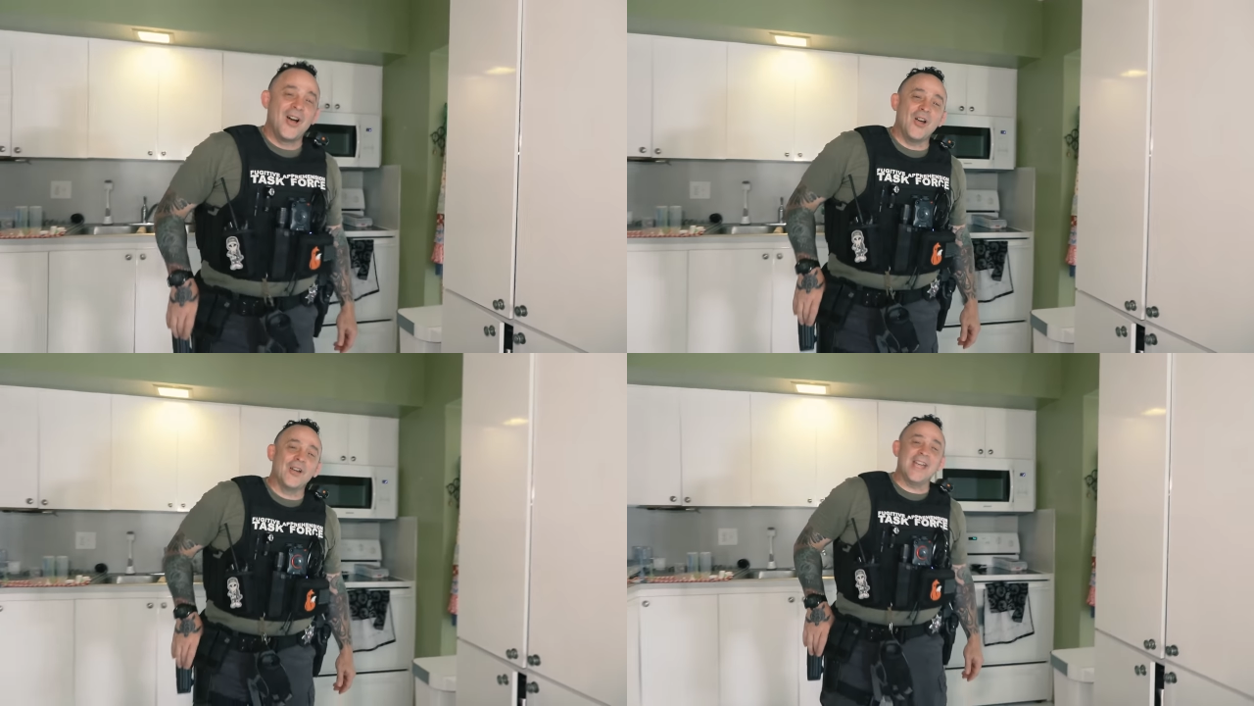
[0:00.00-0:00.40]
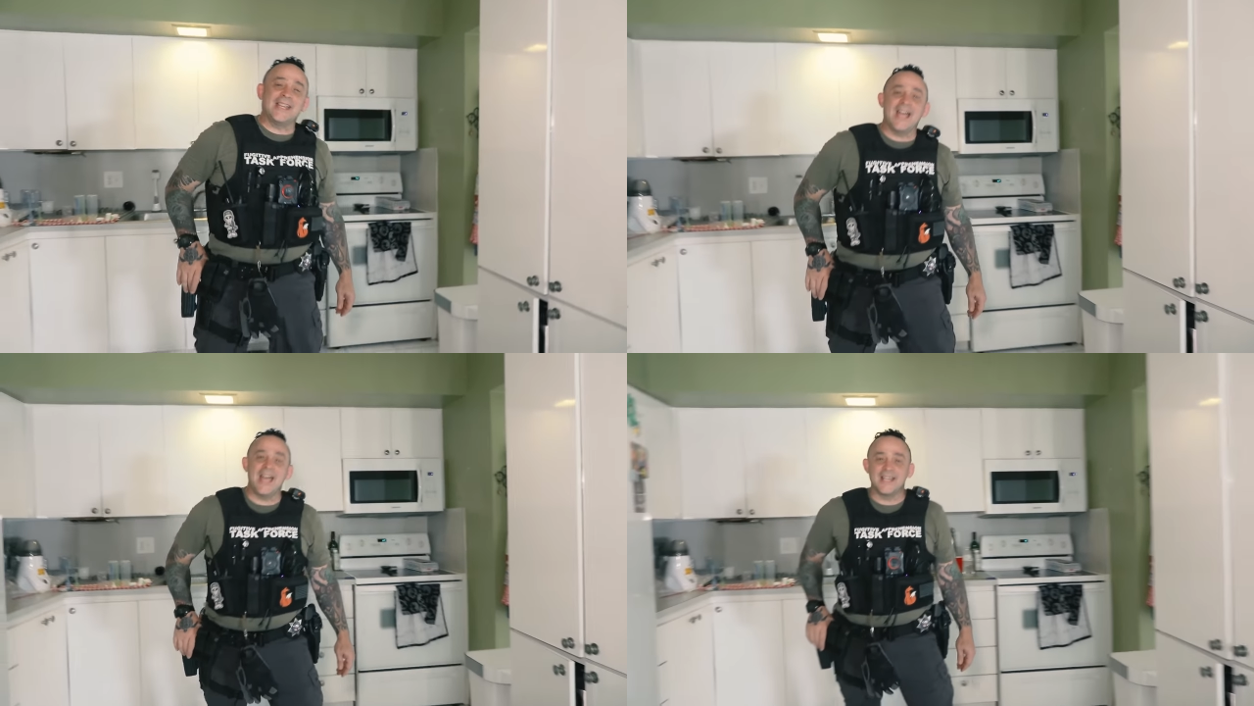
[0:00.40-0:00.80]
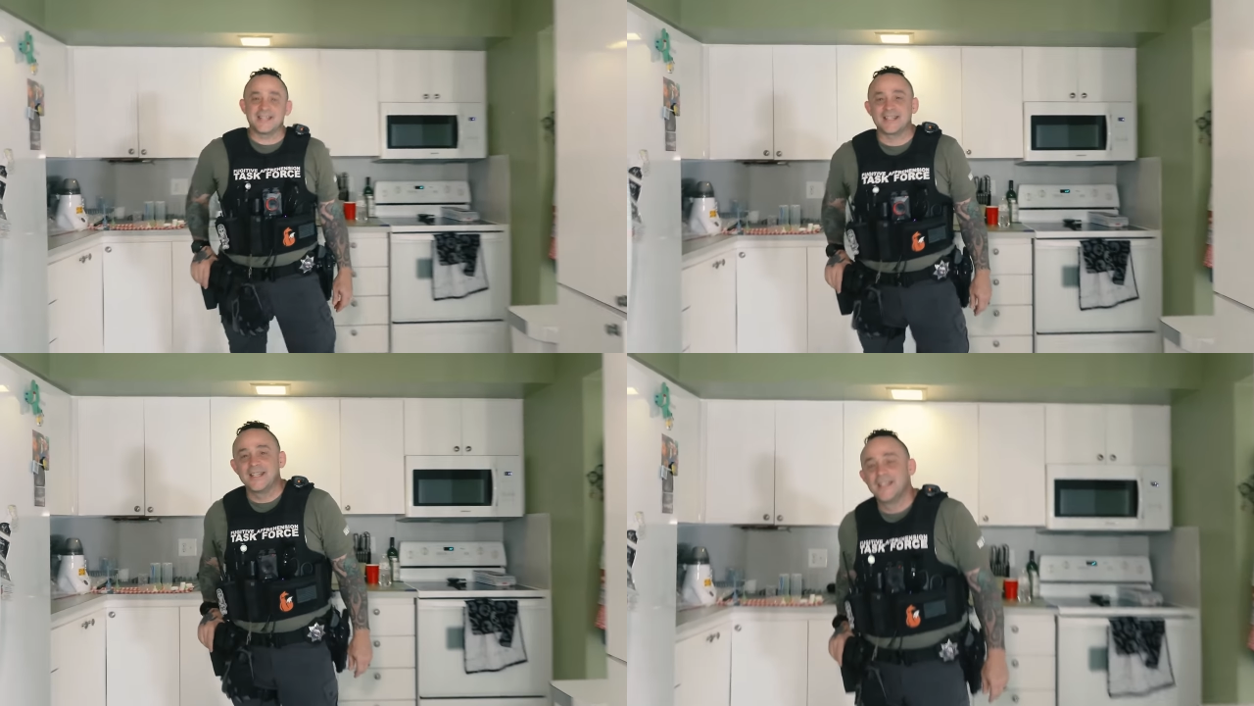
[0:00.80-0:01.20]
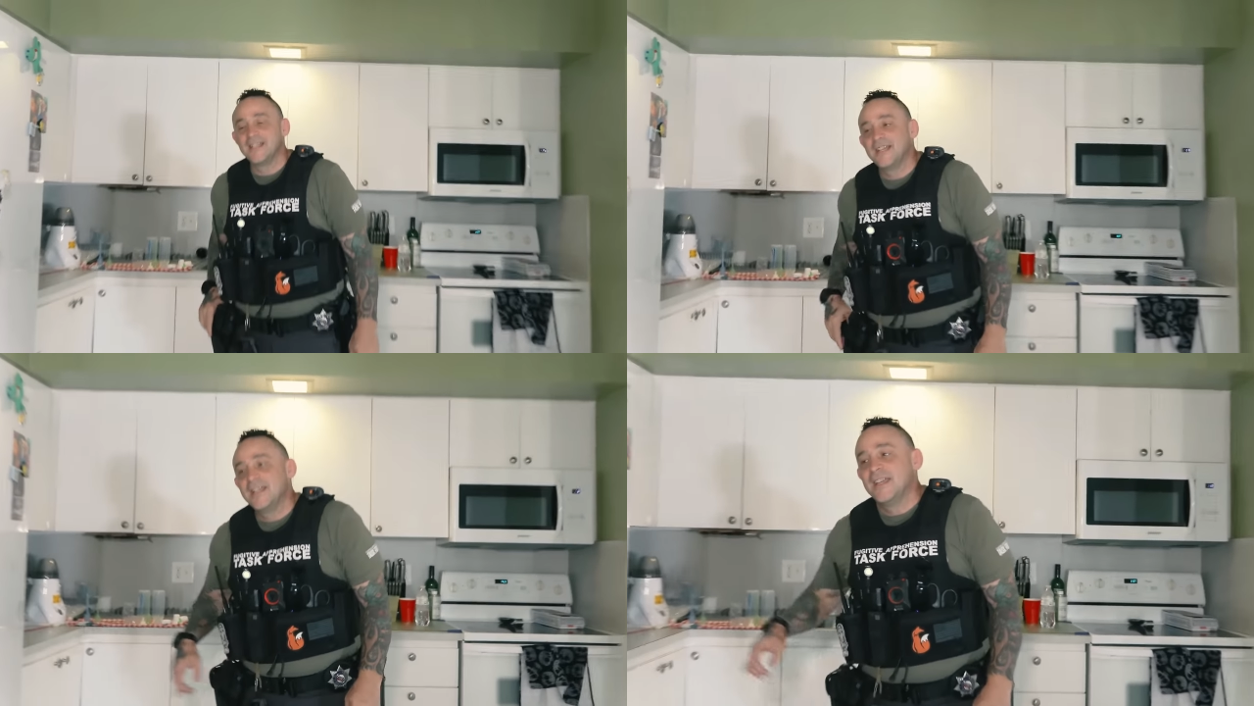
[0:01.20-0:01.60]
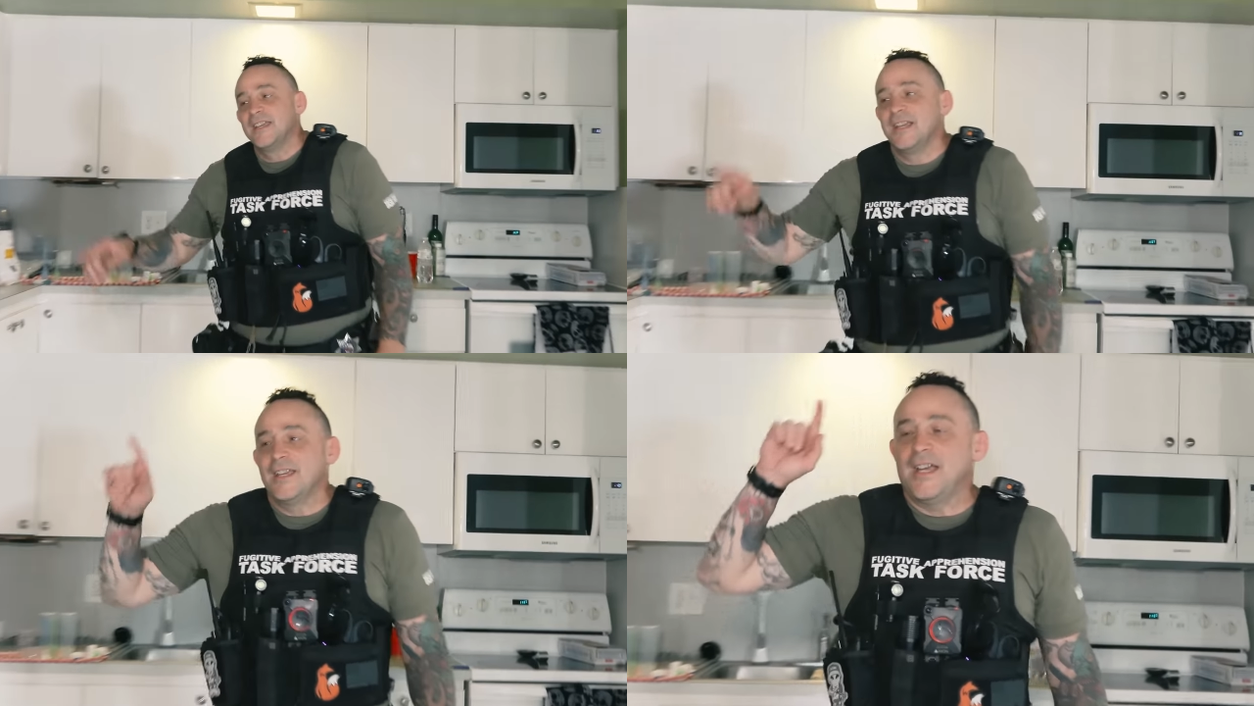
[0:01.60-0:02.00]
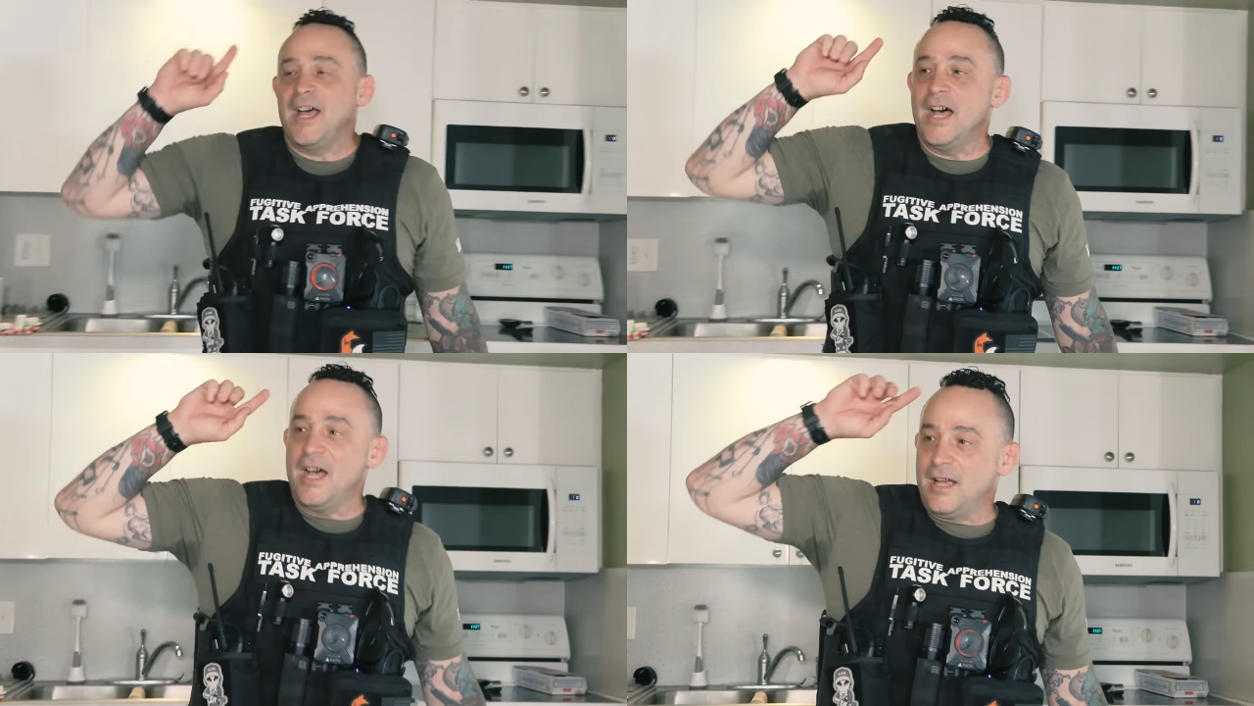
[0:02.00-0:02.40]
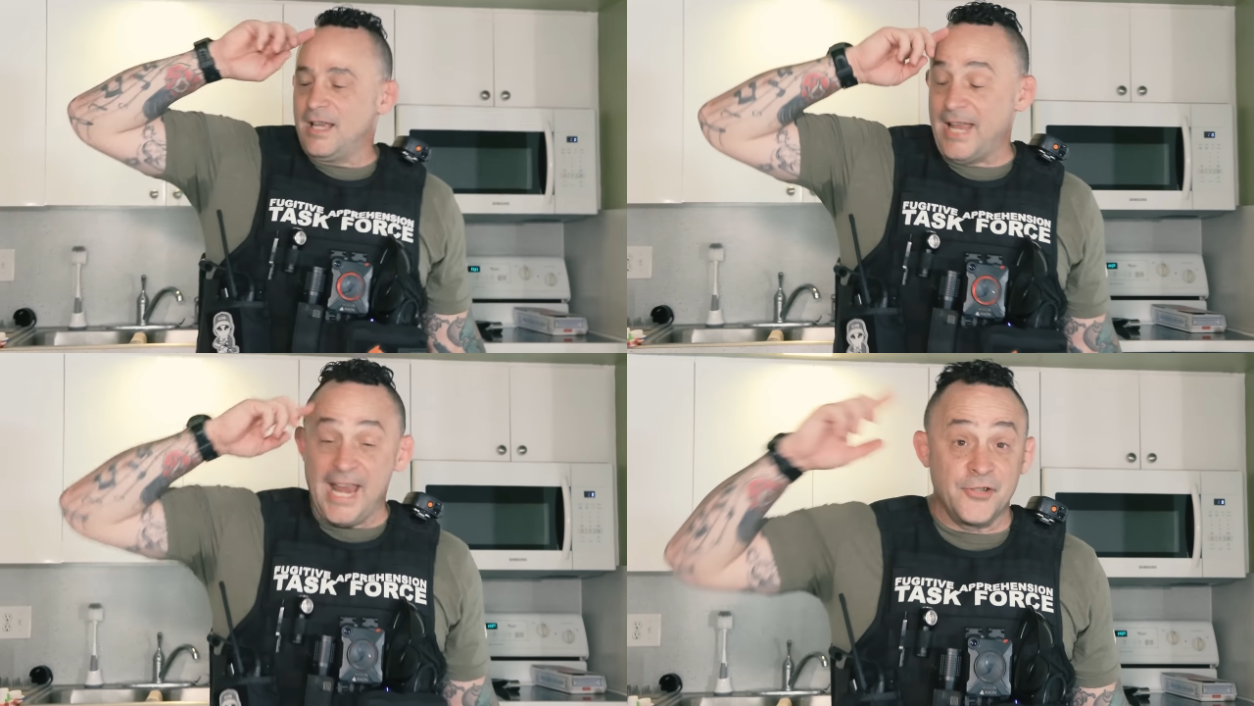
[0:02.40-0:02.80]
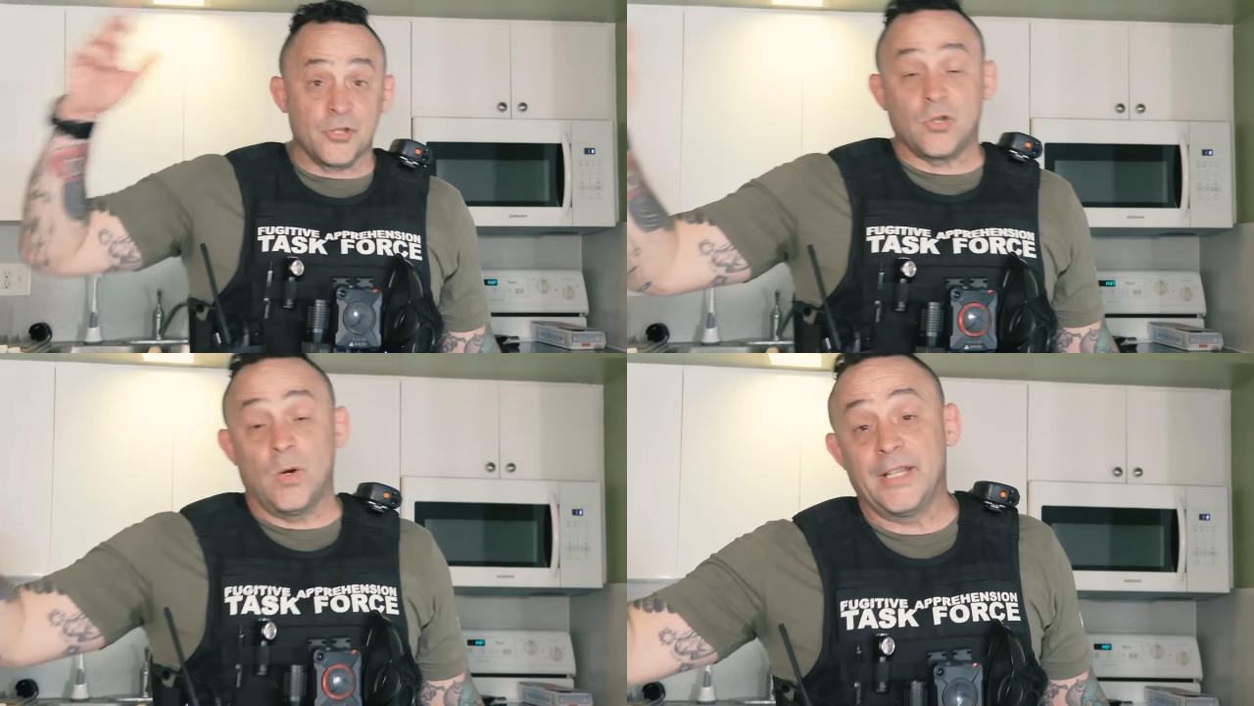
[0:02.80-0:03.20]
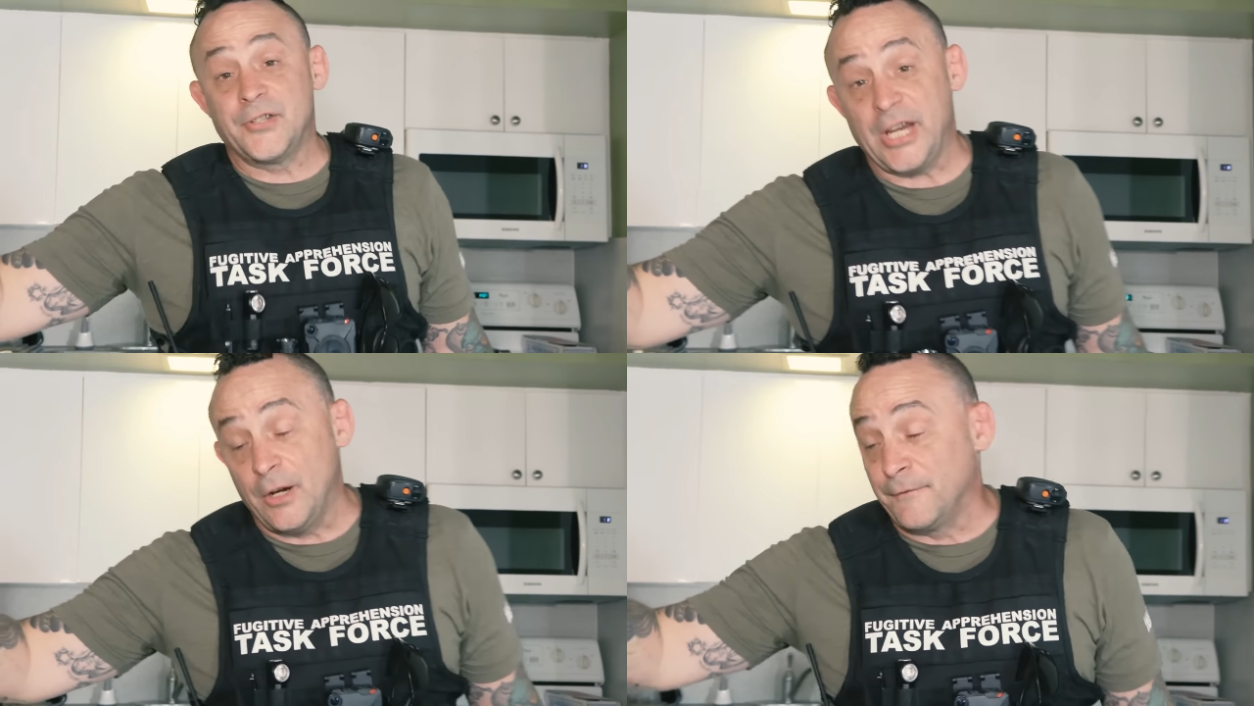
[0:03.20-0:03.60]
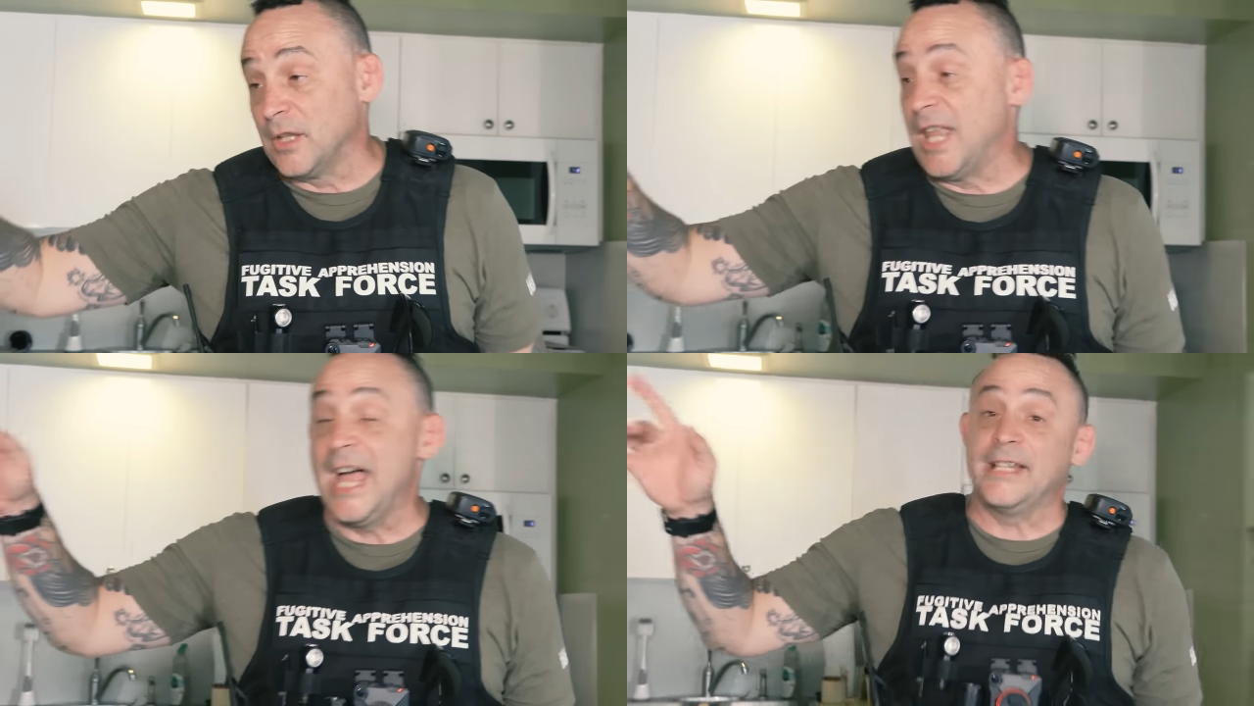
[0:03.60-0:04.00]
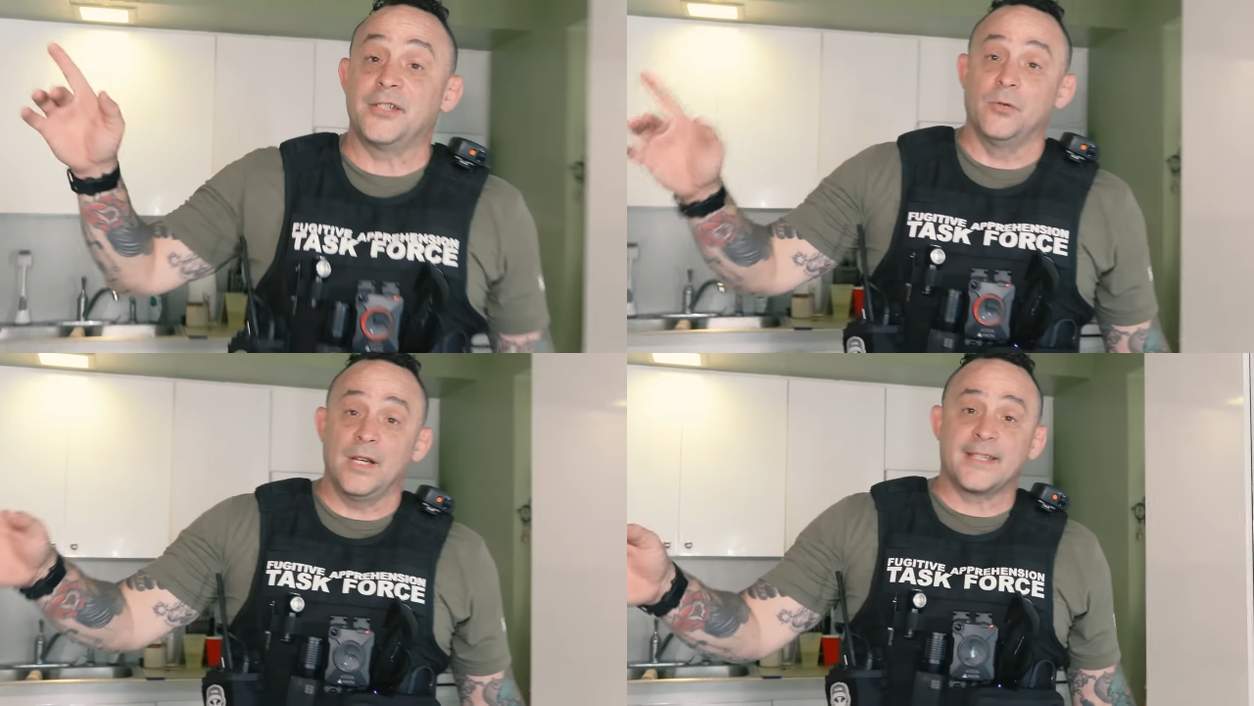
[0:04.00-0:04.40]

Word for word: All right, guys. Angel's going to jail for lying to